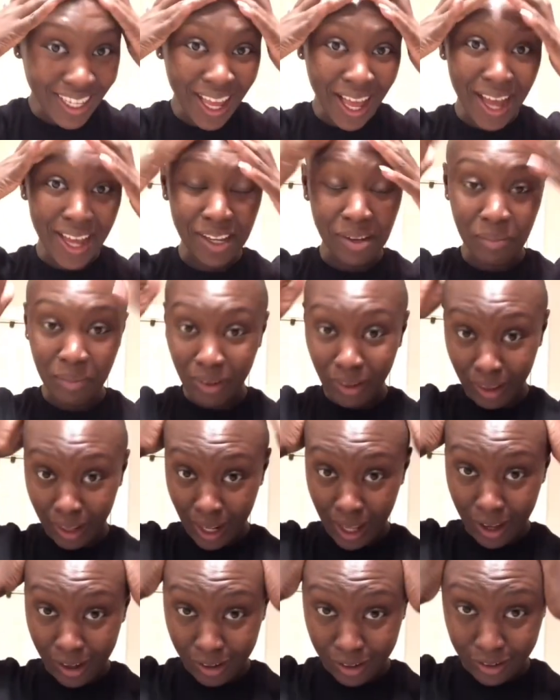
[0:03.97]
I am
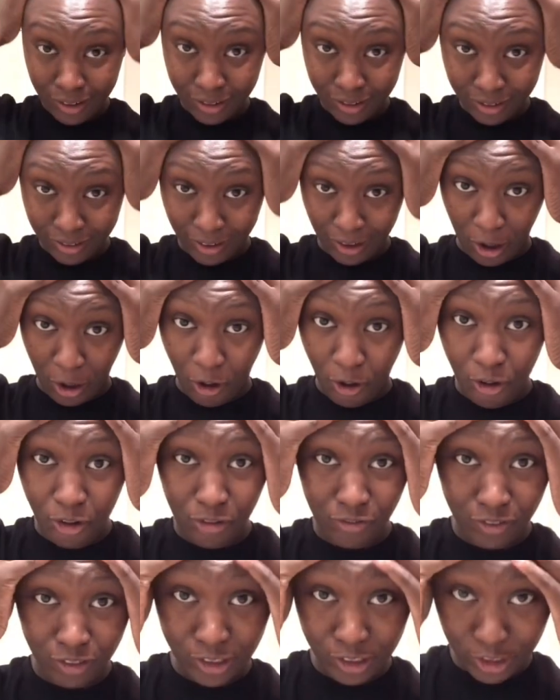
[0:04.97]
long
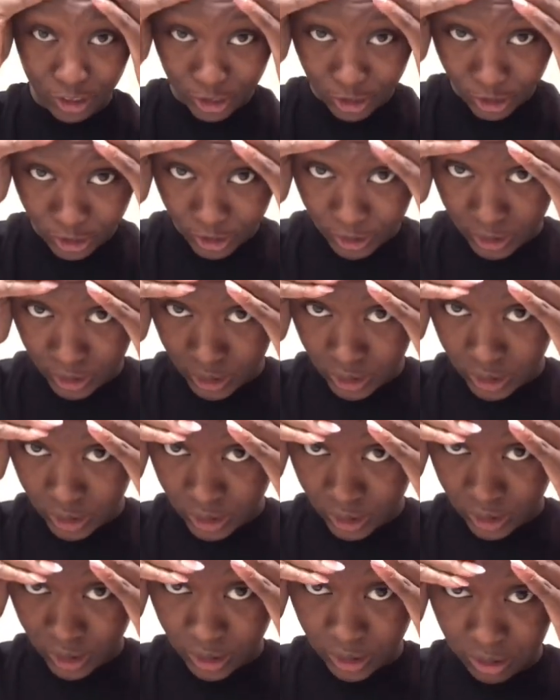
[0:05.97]

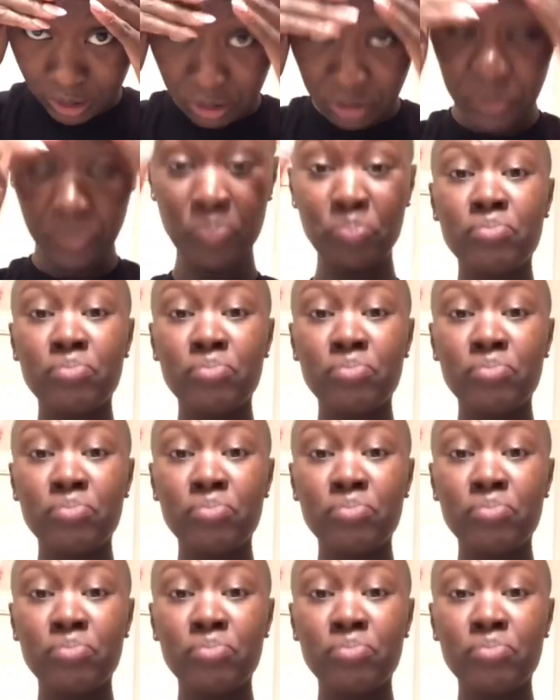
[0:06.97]
overdue.